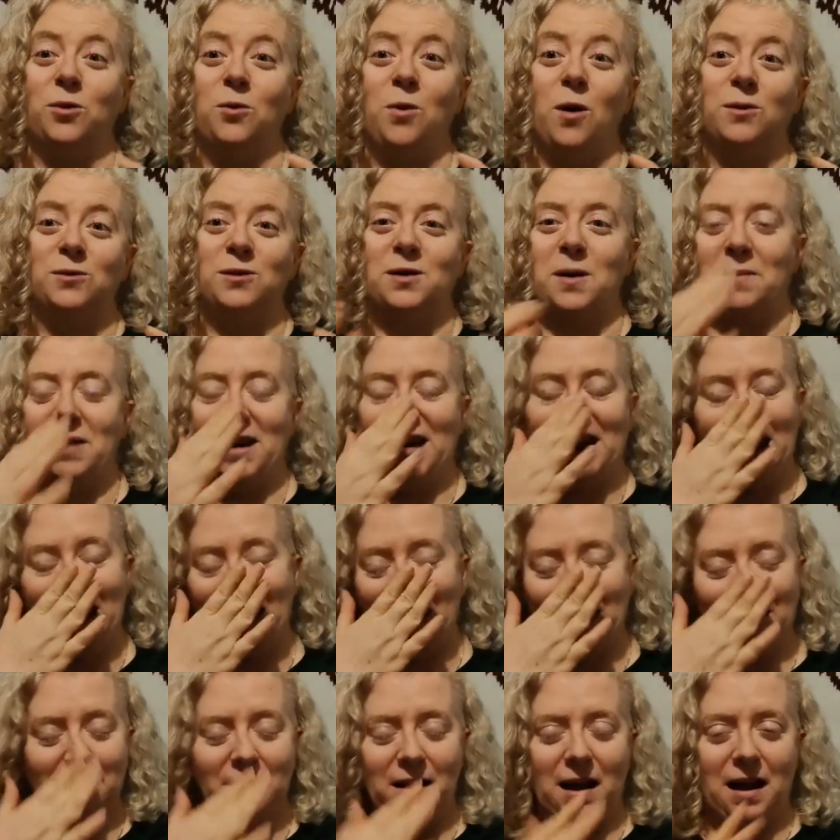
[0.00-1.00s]
to quote somebody and
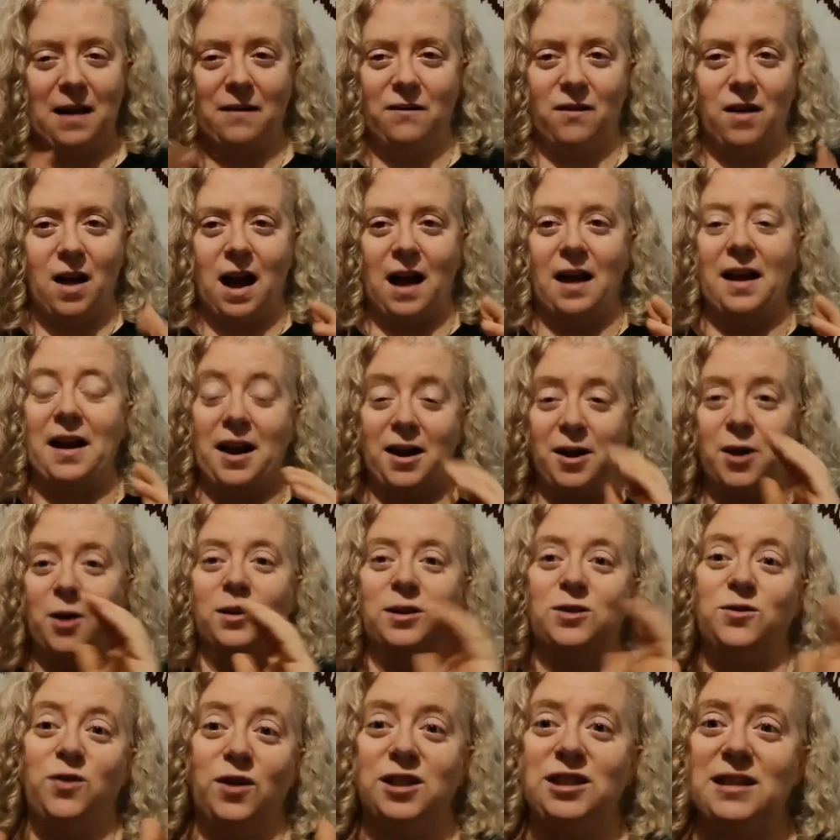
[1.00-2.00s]
I, I, I know
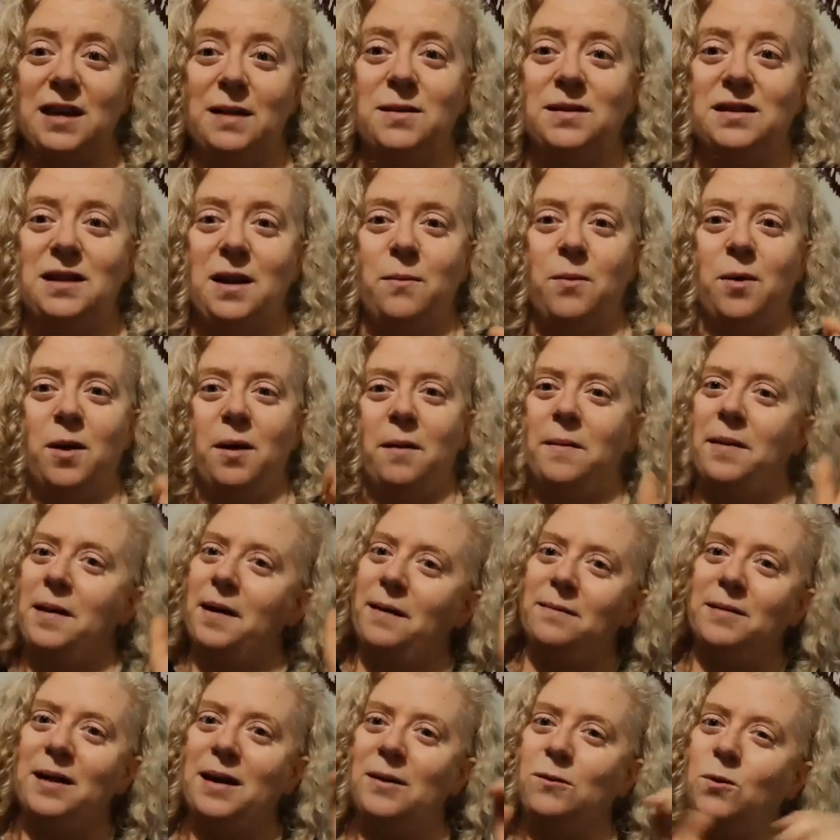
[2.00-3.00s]
his first name is Ibram and
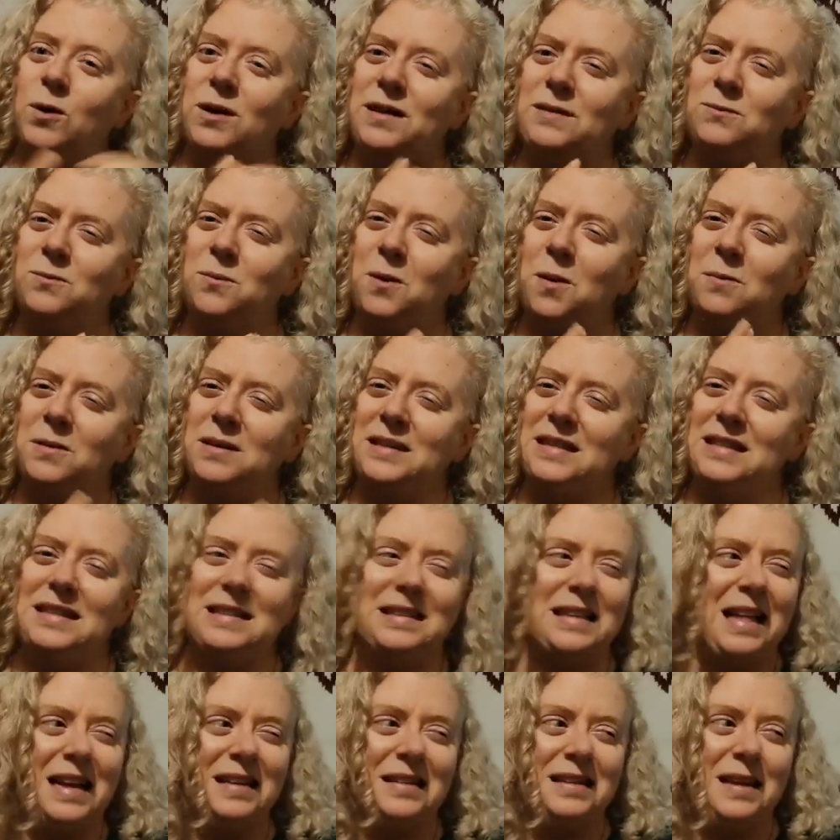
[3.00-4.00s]
I'm like, what, what was
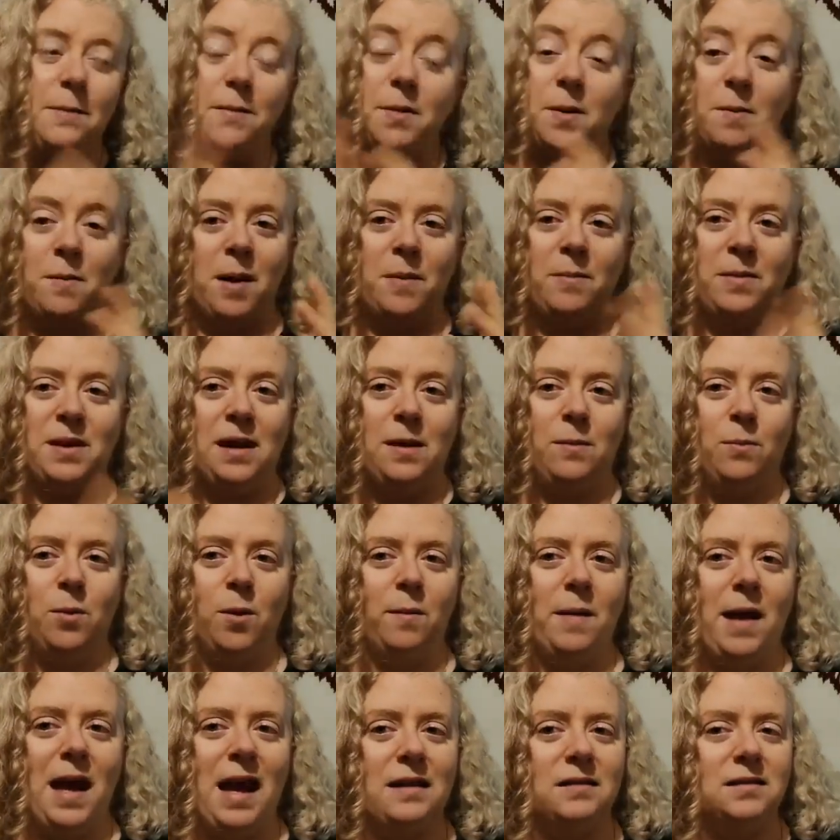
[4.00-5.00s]
his last name? It may be
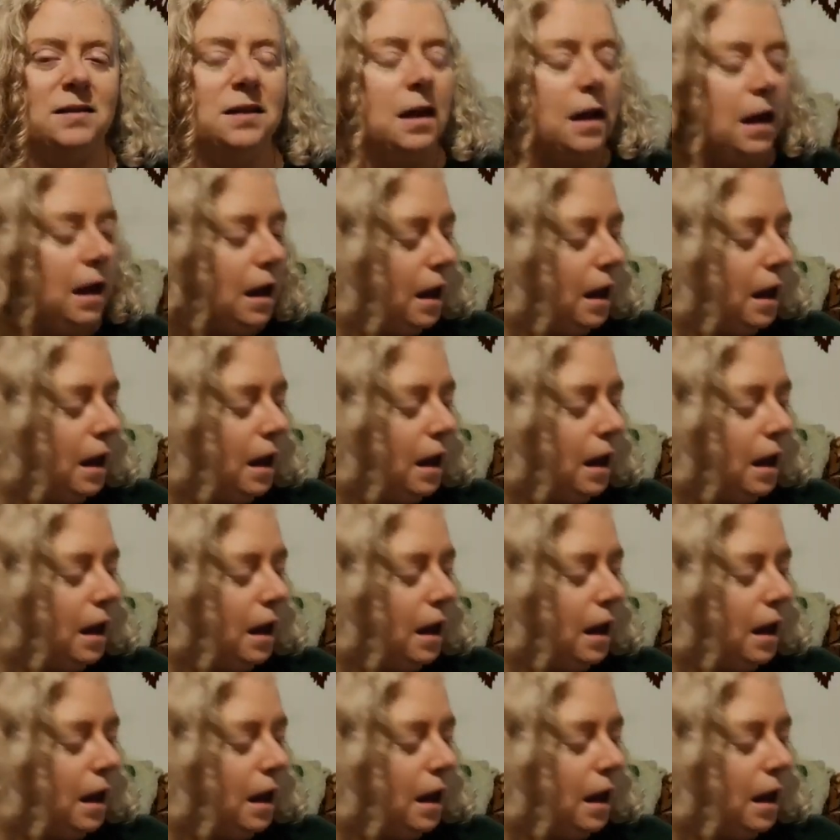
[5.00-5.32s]
Ibram X.